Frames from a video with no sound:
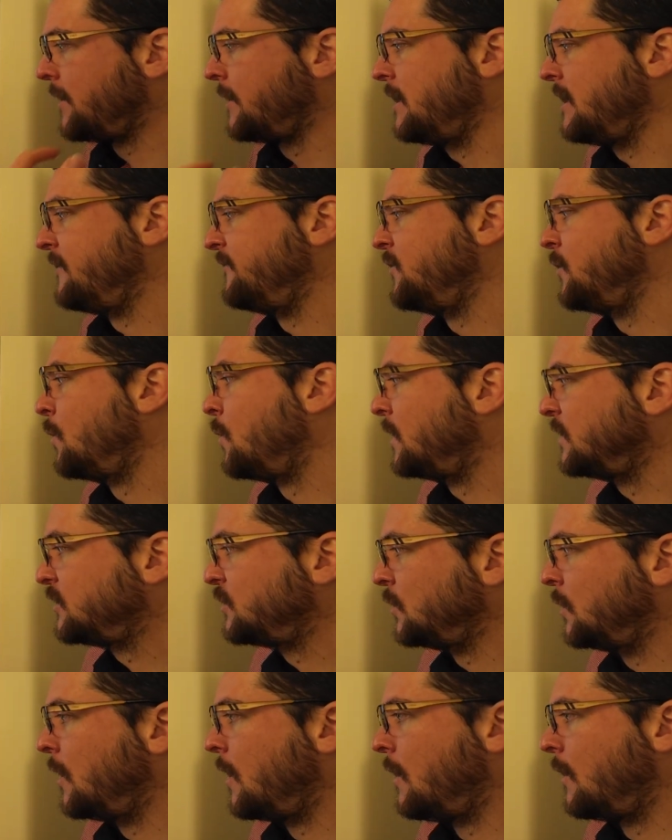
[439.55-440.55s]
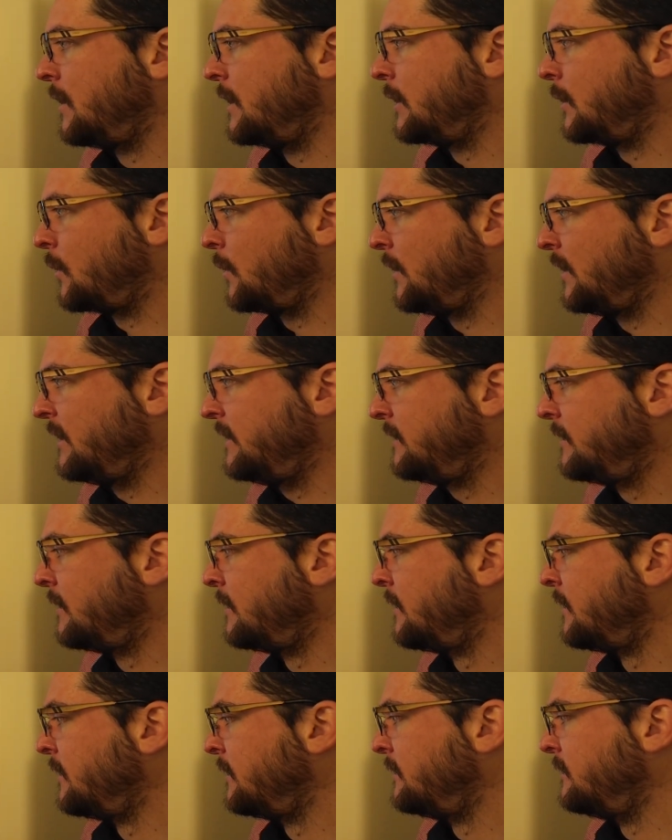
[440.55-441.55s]
if you want to go and read
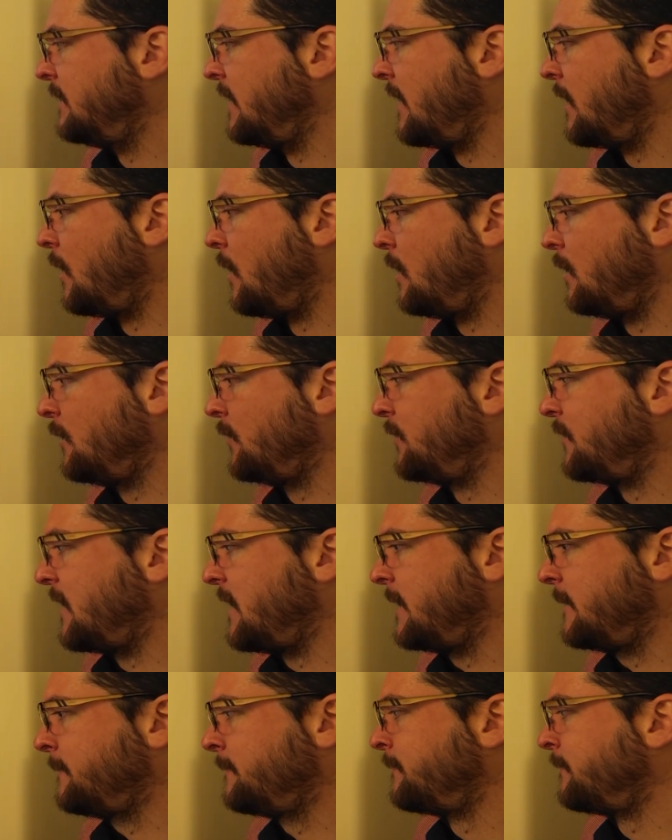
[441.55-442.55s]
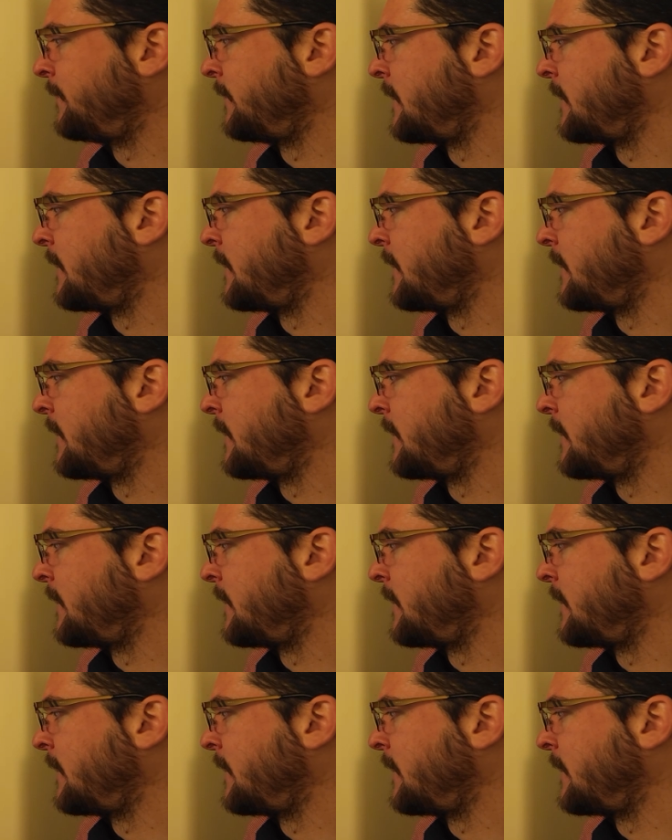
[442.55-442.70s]
the whole thing.